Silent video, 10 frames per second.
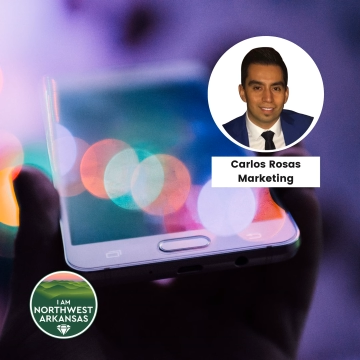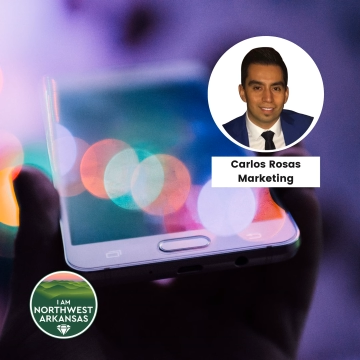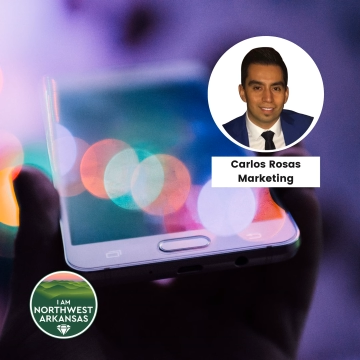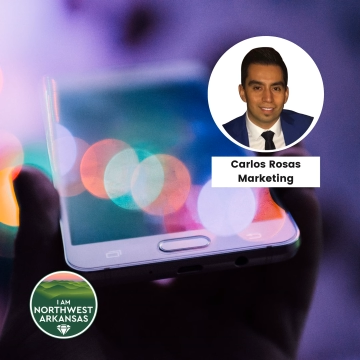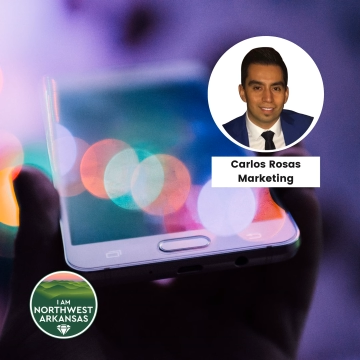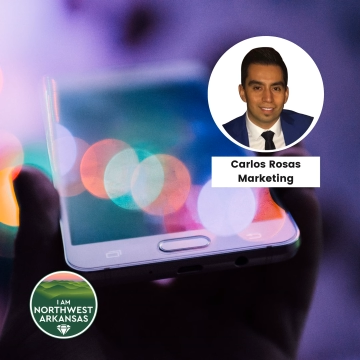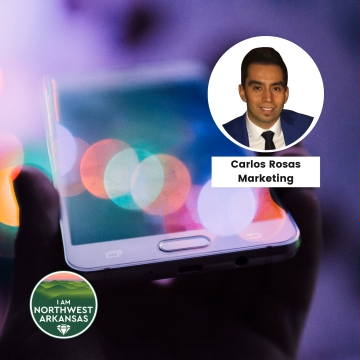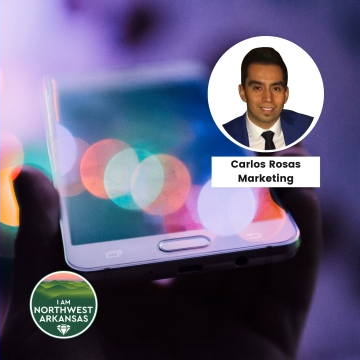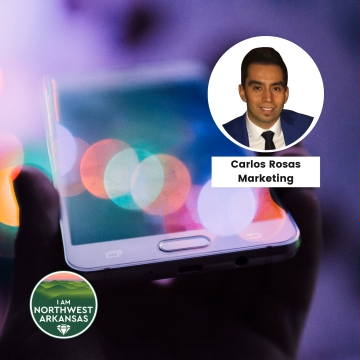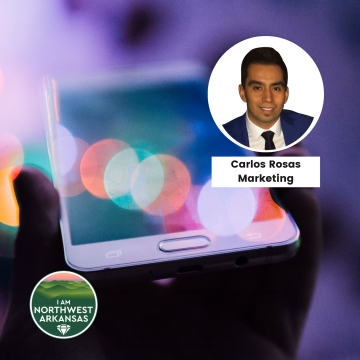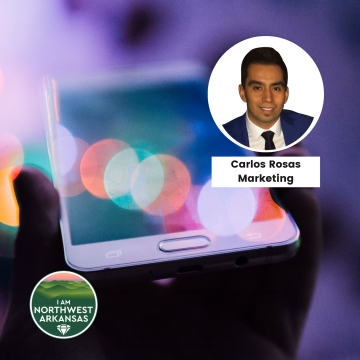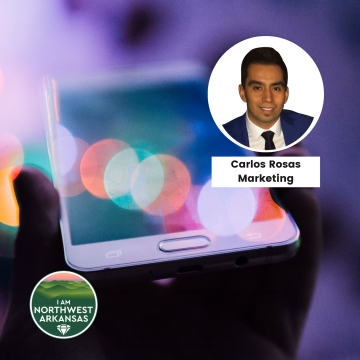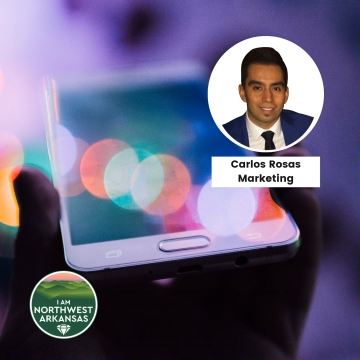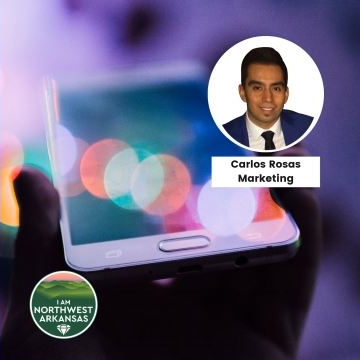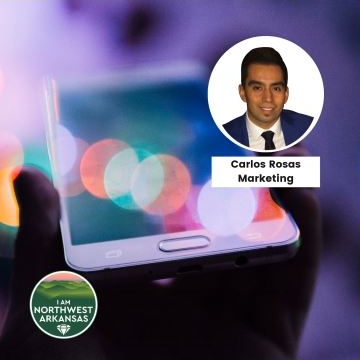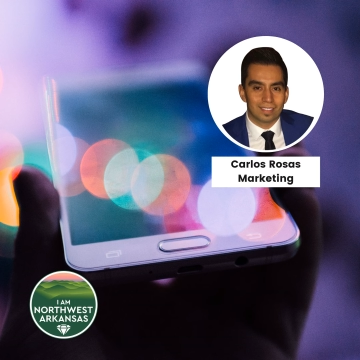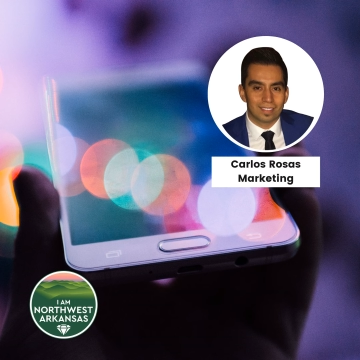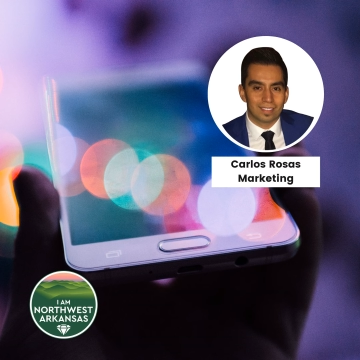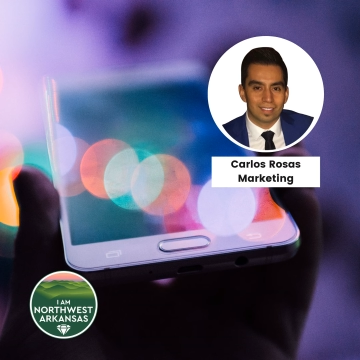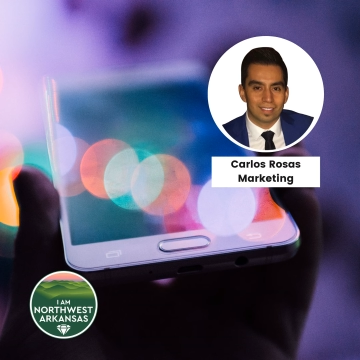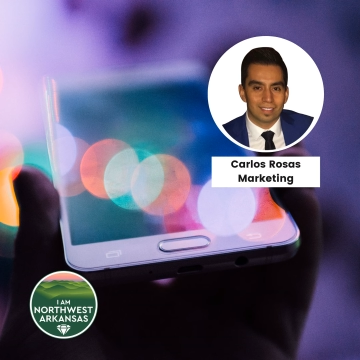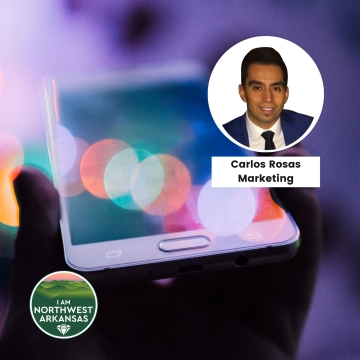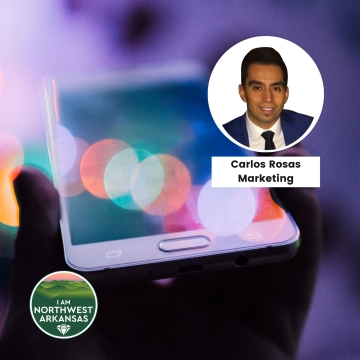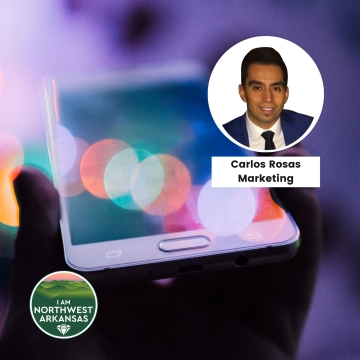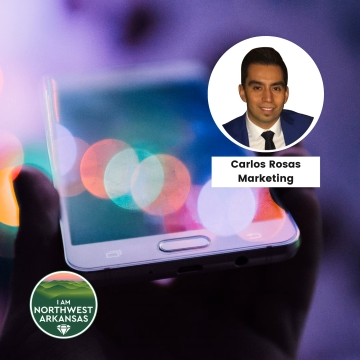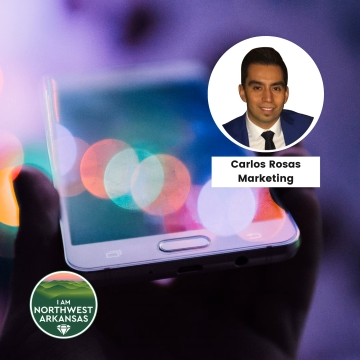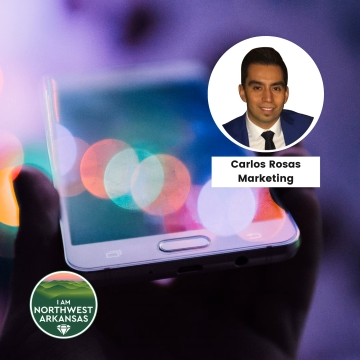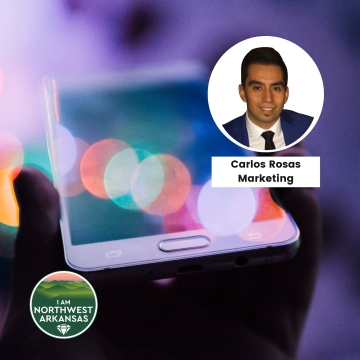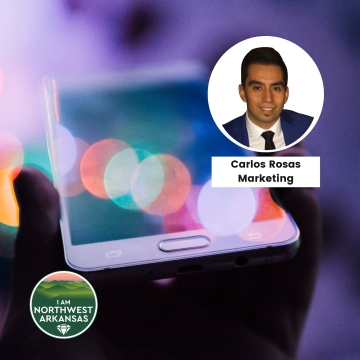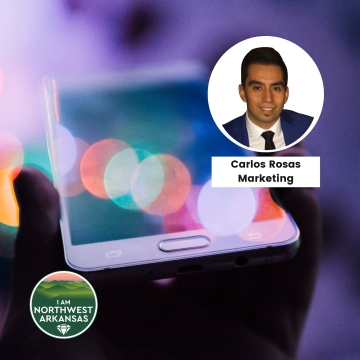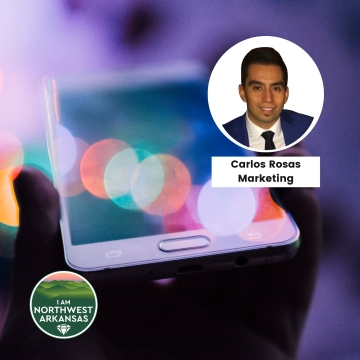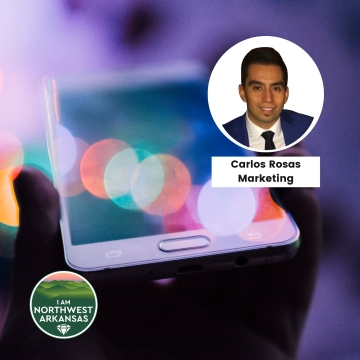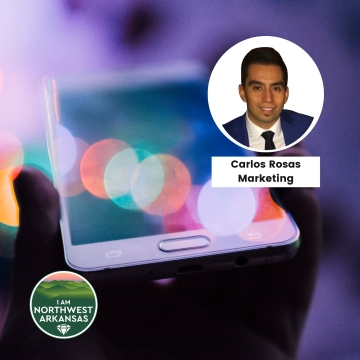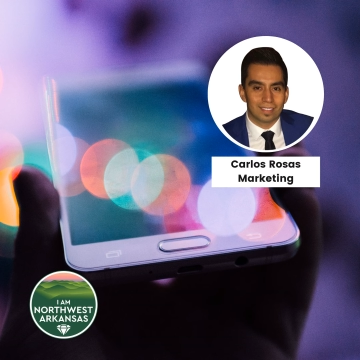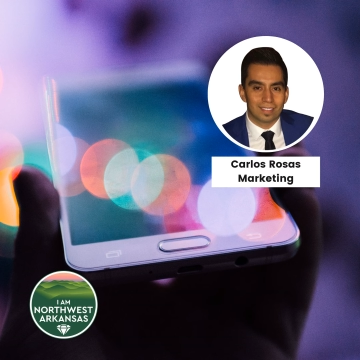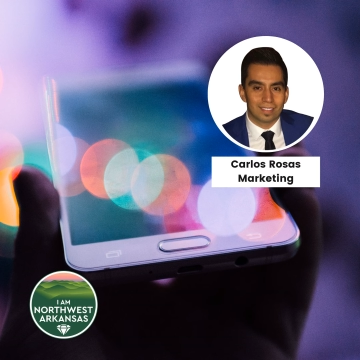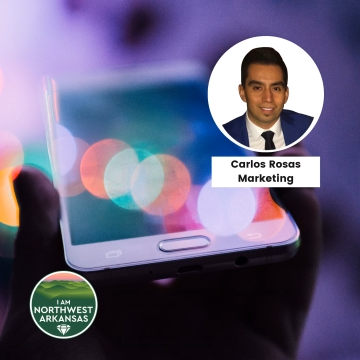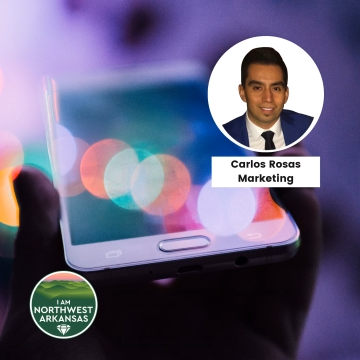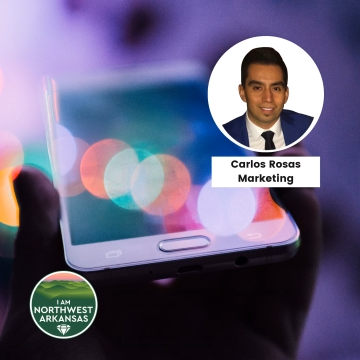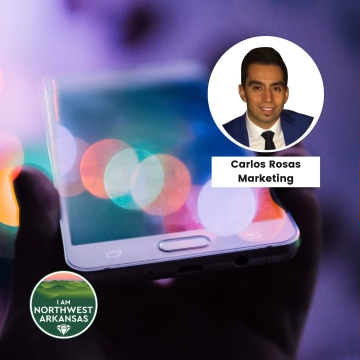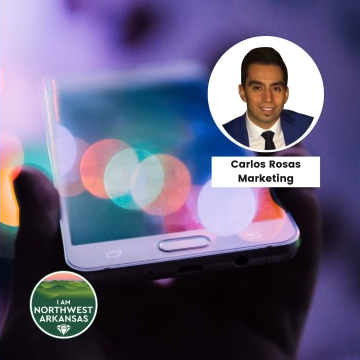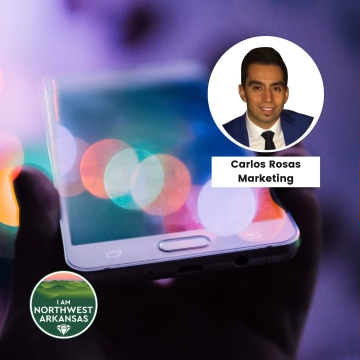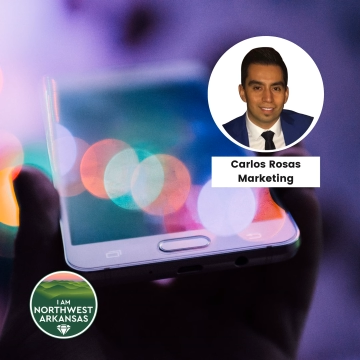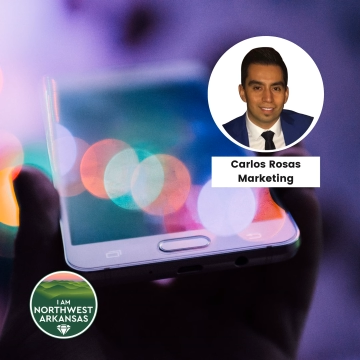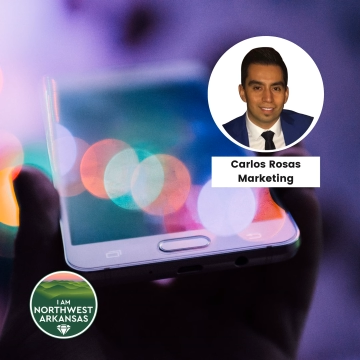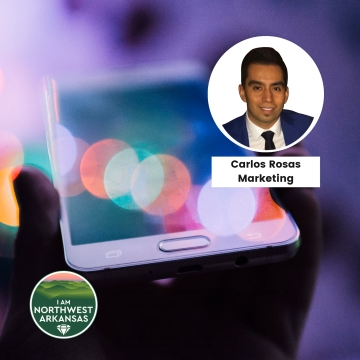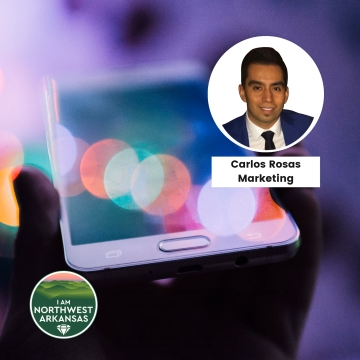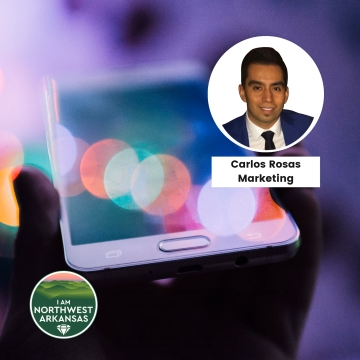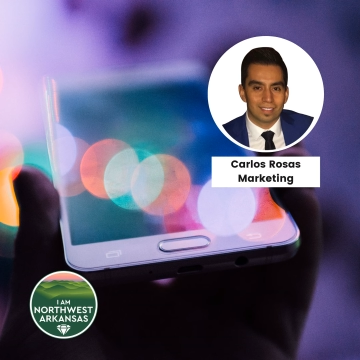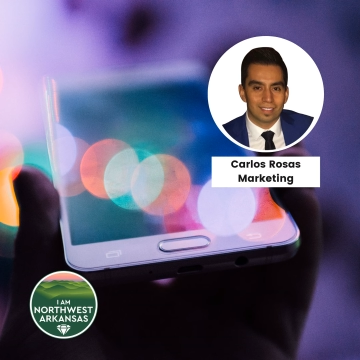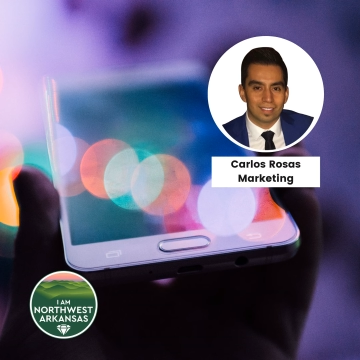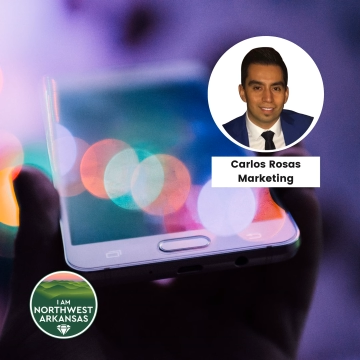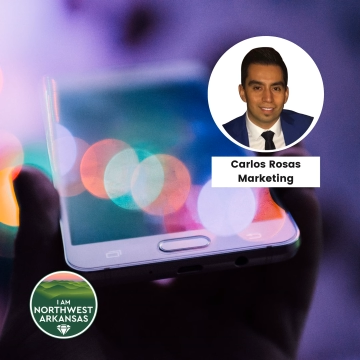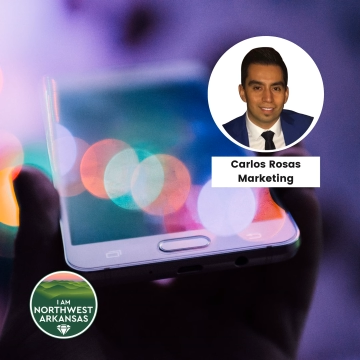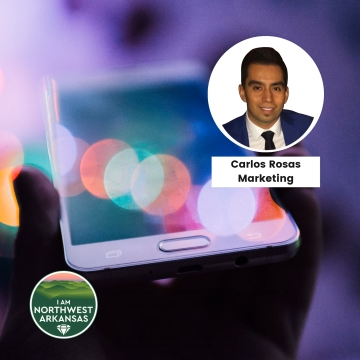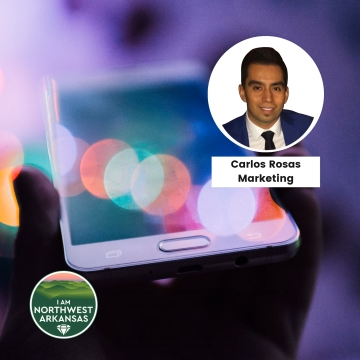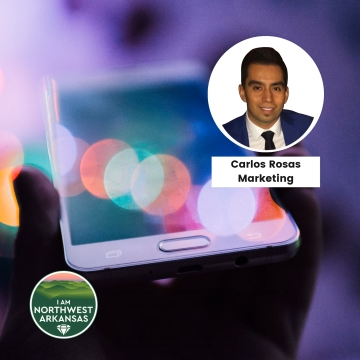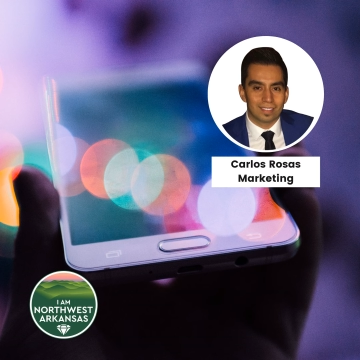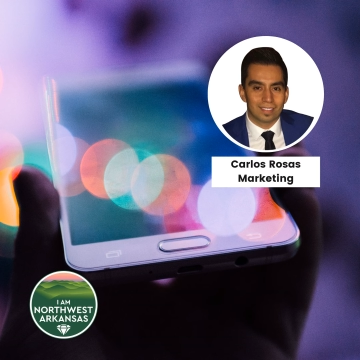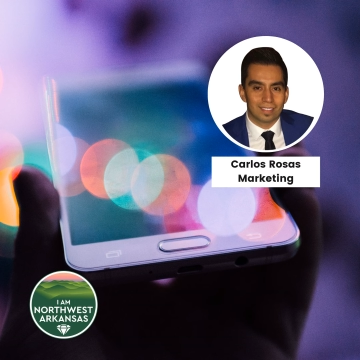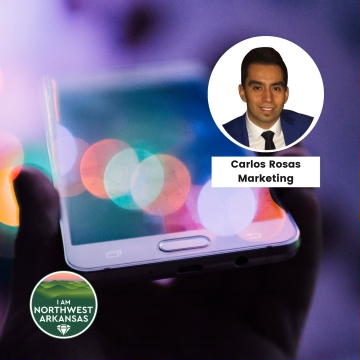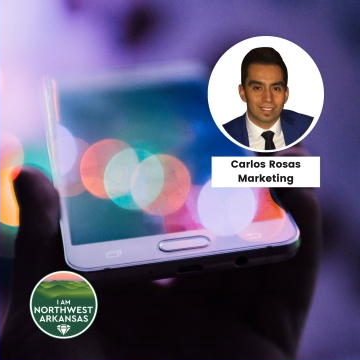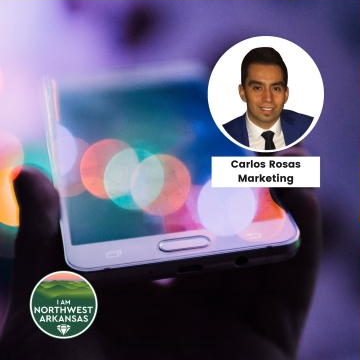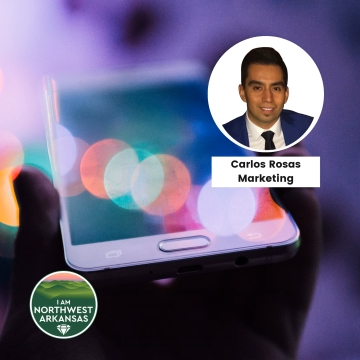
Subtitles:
(no lip movement)